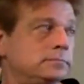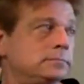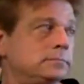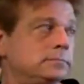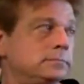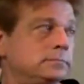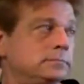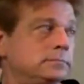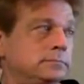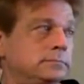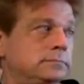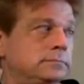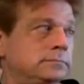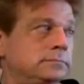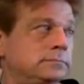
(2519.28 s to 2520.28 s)

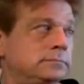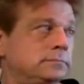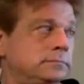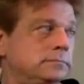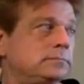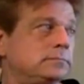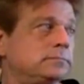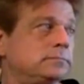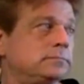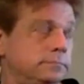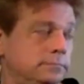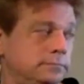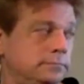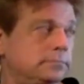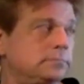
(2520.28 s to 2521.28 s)

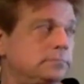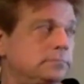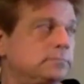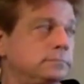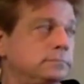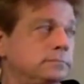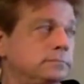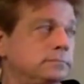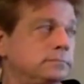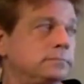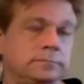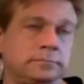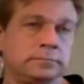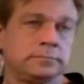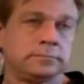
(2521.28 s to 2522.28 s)

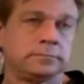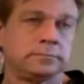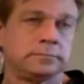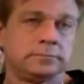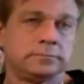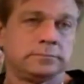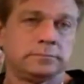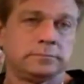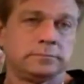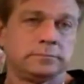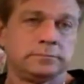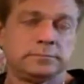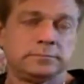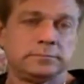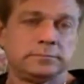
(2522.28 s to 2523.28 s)

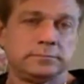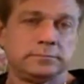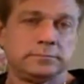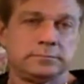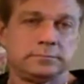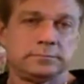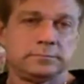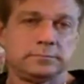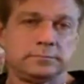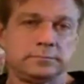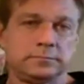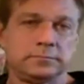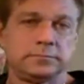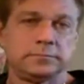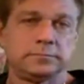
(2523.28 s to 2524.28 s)

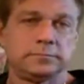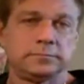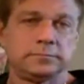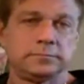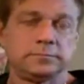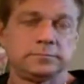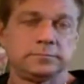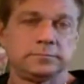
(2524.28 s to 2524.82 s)
(silent)